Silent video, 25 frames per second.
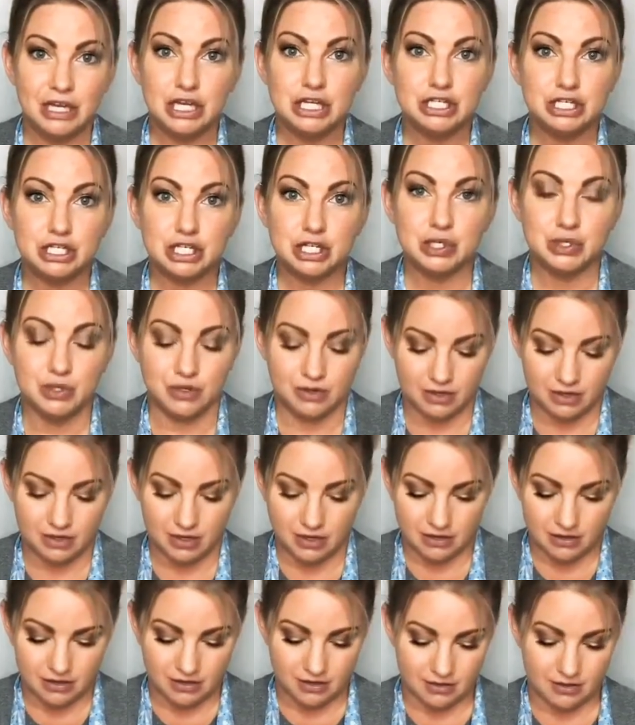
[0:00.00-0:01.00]
2,
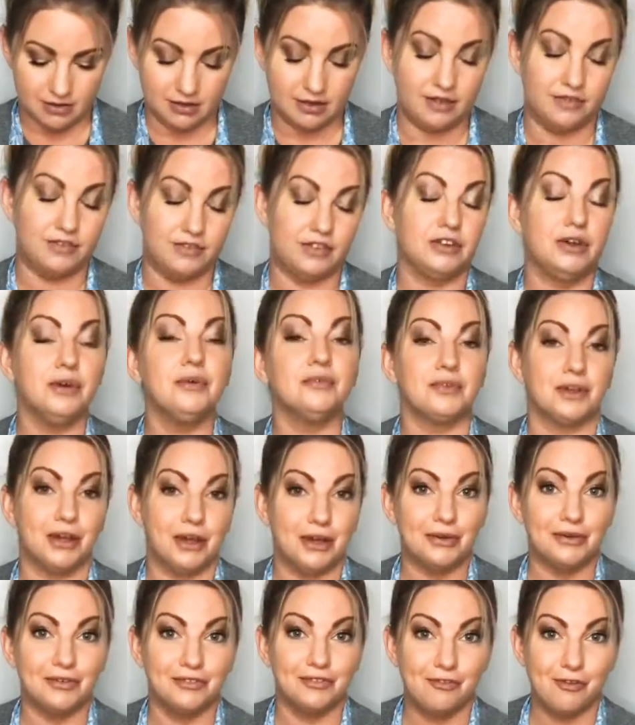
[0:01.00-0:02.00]
if you don't
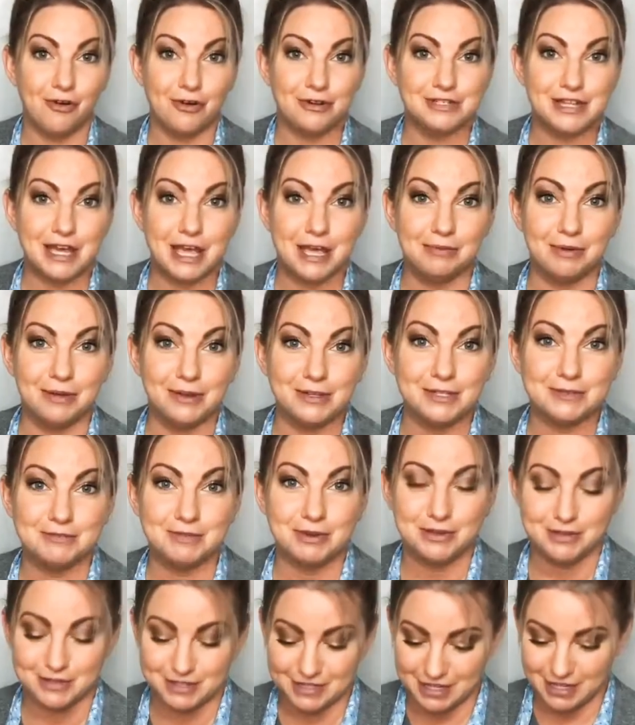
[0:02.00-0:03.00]
know, 4
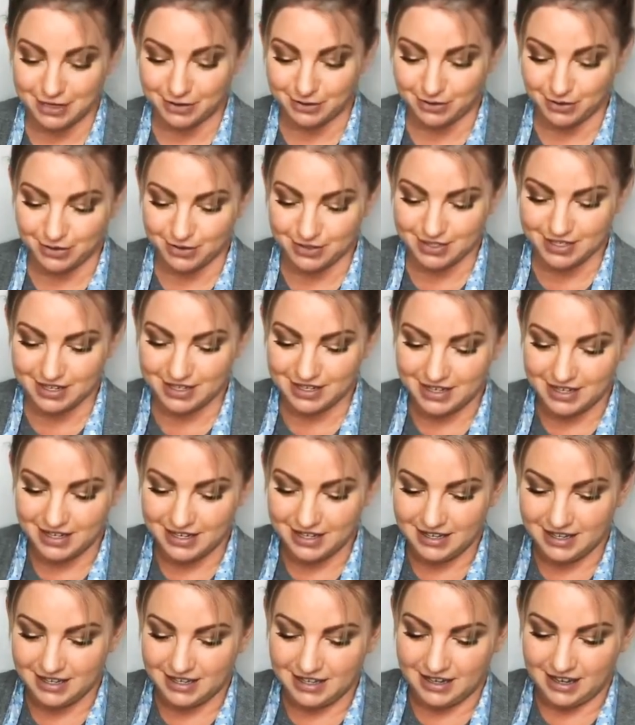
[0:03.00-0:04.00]
tablespoons equals
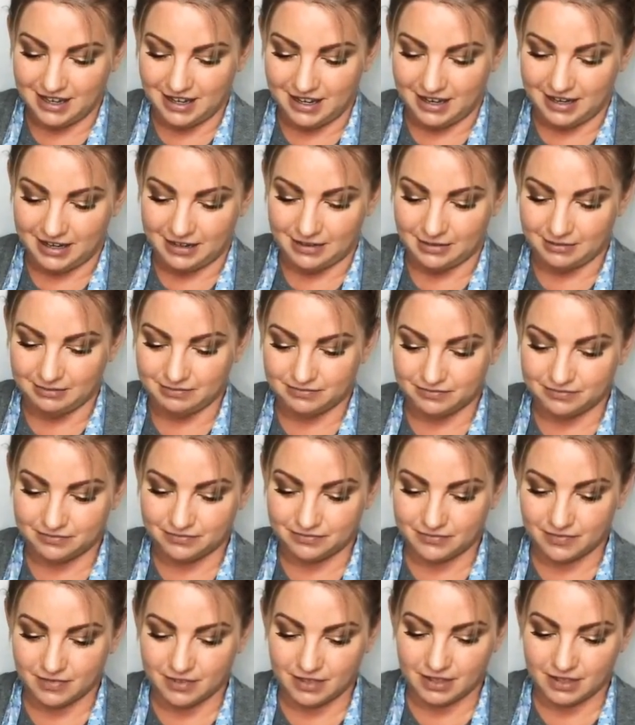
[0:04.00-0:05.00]

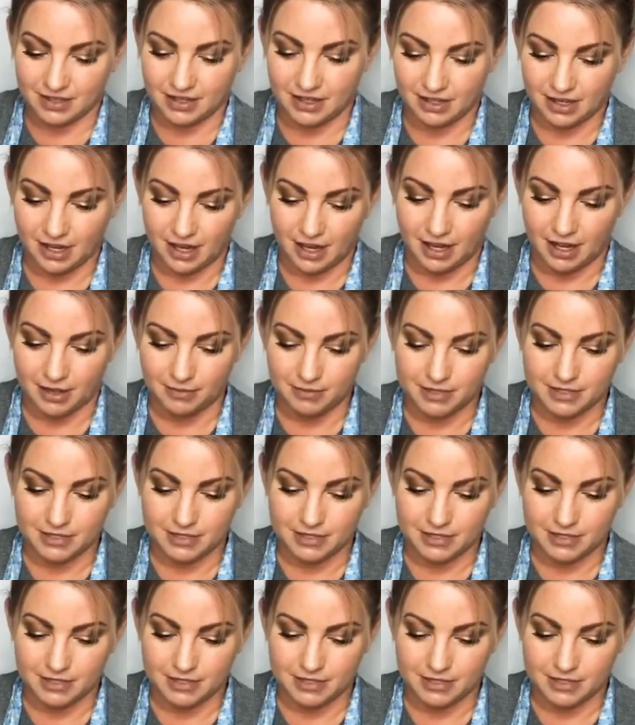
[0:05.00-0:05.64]
a cup.